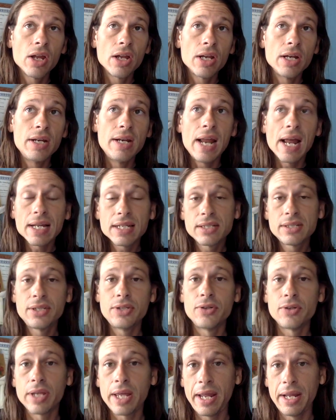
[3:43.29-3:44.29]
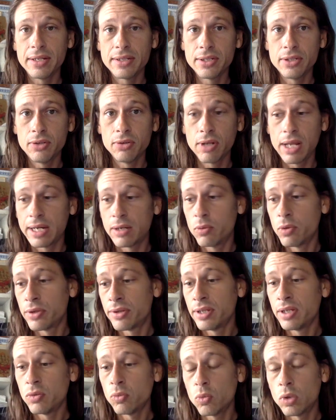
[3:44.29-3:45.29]
next to Ketu, like
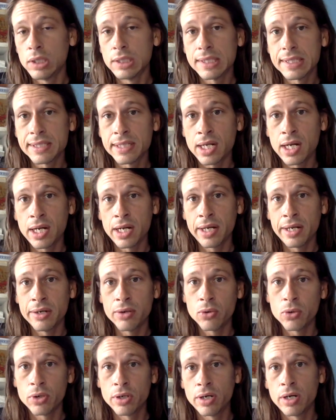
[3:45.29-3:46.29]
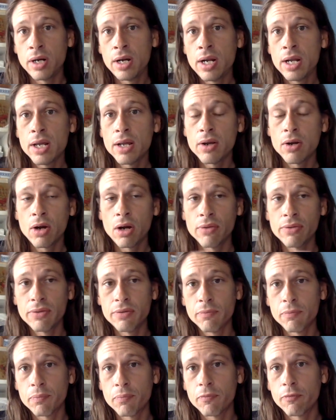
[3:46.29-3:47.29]
within one sign, or on
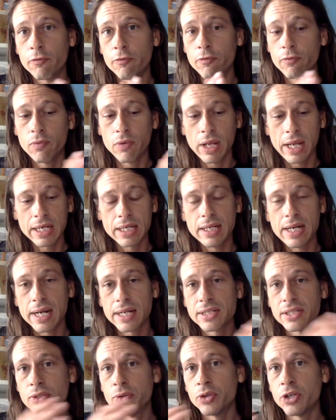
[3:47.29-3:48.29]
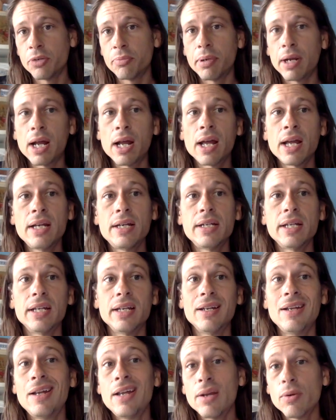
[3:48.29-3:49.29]
like next to it or behind
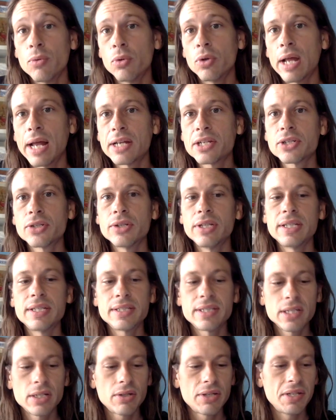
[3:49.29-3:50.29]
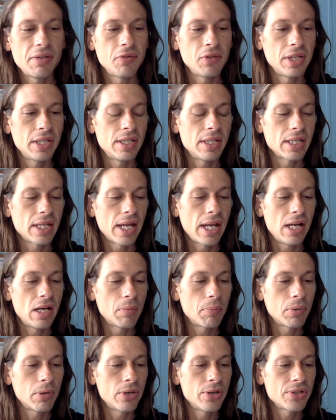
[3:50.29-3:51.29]
it, will actually still even indicate a
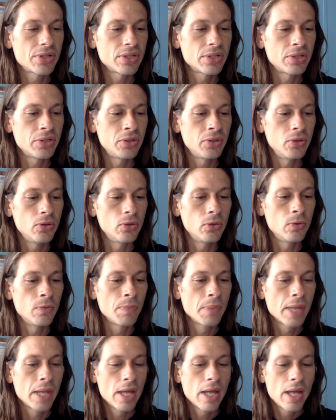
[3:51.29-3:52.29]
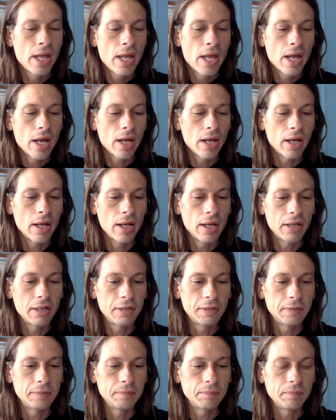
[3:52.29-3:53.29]
person who
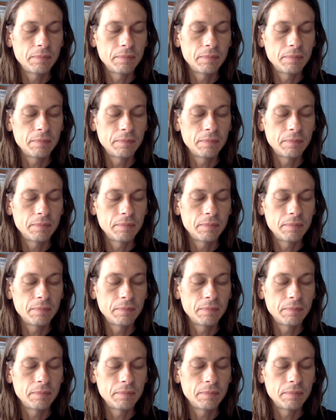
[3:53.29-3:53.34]
uh,